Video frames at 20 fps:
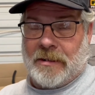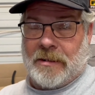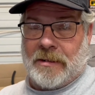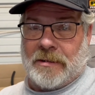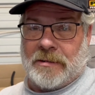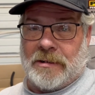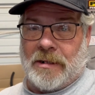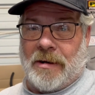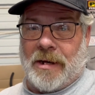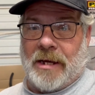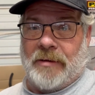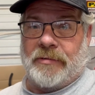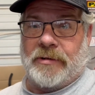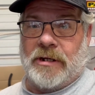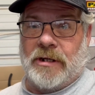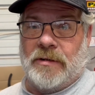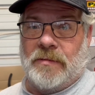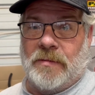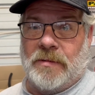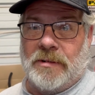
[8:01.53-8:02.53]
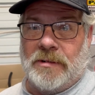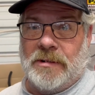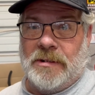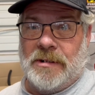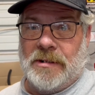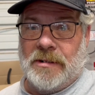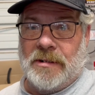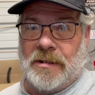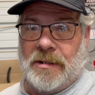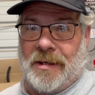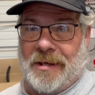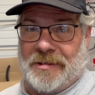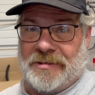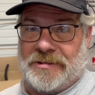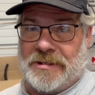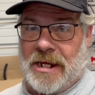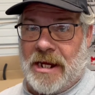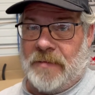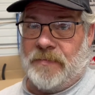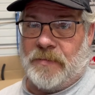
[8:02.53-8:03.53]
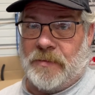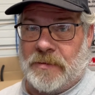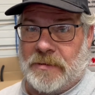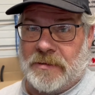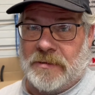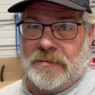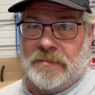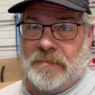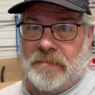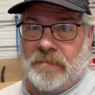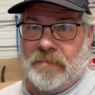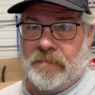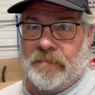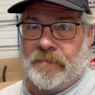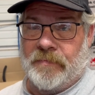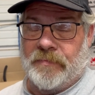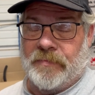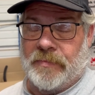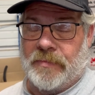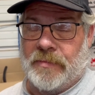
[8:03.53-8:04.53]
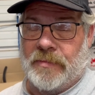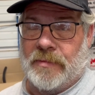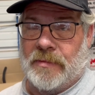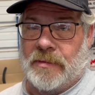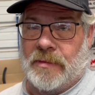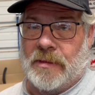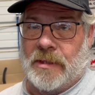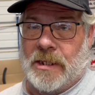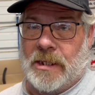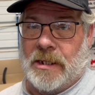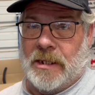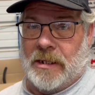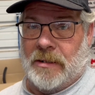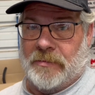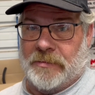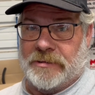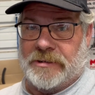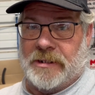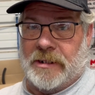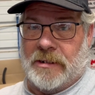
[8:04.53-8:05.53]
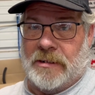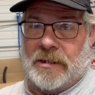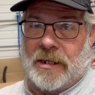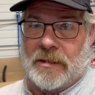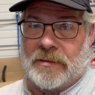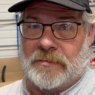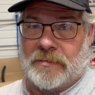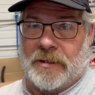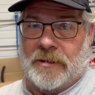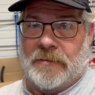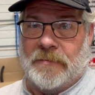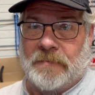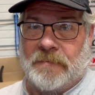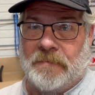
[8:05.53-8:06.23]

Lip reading: y'all have a good one, a safe one, and we'll see you down the road.